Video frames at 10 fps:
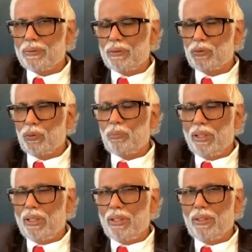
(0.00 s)
there should
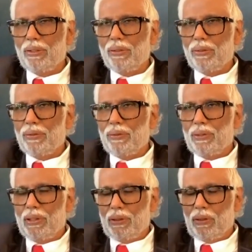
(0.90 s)
be
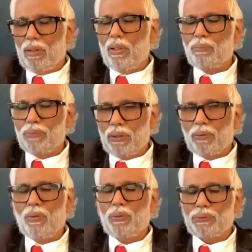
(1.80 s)
an alarm that
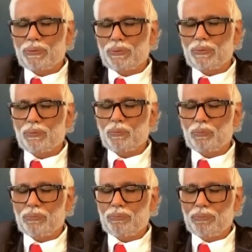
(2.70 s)
goes,
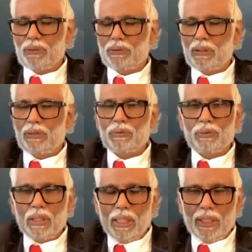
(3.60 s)
that says,
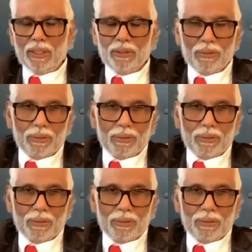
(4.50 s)
hey,